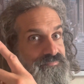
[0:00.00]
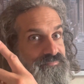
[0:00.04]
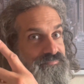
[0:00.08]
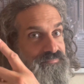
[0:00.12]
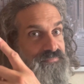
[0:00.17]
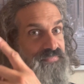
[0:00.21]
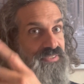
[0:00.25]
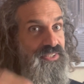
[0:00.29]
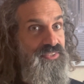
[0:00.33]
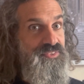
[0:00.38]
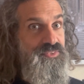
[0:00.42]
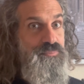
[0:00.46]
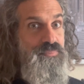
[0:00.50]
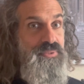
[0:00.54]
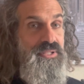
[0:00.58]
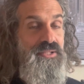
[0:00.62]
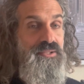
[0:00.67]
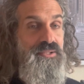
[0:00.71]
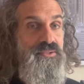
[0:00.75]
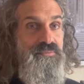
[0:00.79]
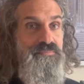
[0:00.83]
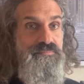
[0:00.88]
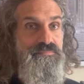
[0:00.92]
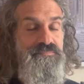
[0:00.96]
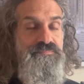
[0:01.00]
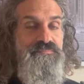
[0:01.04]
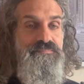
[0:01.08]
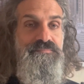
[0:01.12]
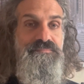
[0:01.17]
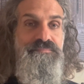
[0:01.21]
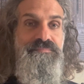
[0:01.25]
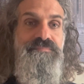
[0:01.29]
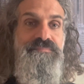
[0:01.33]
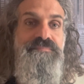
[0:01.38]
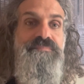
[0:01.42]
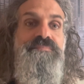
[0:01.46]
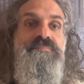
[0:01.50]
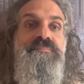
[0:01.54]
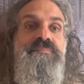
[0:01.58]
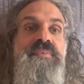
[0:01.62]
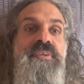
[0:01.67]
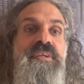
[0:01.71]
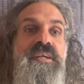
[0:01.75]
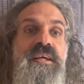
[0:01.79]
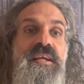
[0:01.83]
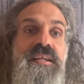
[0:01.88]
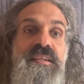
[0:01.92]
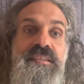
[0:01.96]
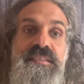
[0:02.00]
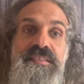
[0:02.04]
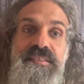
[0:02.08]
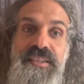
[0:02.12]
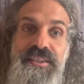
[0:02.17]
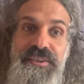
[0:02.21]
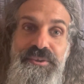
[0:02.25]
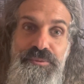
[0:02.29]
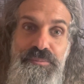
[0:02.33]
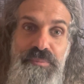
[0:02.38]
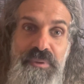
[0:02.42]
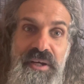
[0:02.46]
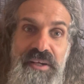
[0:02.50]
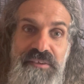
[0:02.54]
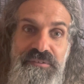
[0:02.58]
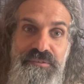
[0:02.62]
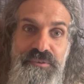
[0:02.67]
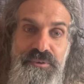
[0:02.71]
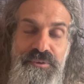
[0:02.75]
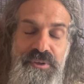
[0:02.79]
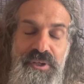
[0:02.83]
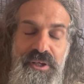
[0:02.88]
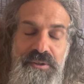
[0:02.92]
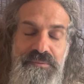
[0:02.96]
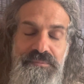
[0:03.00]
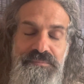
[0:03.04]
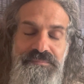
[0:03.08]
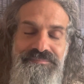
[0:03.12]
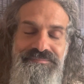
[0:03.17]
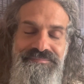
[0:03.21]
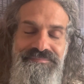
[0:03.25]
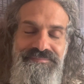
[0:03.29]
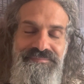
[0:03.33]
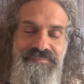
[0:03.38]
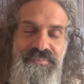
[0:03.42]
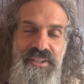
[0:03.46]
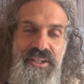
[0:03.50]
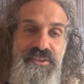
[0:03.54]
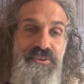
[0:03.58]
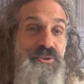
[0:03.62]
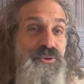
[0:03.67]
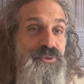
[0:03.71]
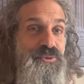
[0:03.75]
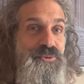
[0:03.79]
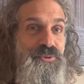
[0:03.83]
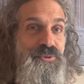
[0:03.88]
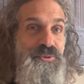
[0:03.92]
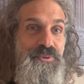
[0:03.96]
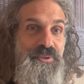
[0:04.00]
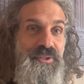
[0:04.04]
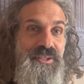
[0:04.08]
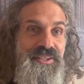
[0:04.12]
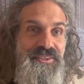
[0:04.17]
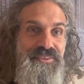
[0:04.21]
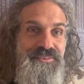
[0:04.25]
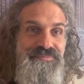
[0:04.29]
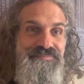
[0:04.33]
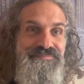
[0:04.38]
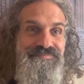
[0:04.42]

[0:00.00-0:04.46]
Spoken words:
There's a bell. I'll say goodbye for now, and I'll talk to you later.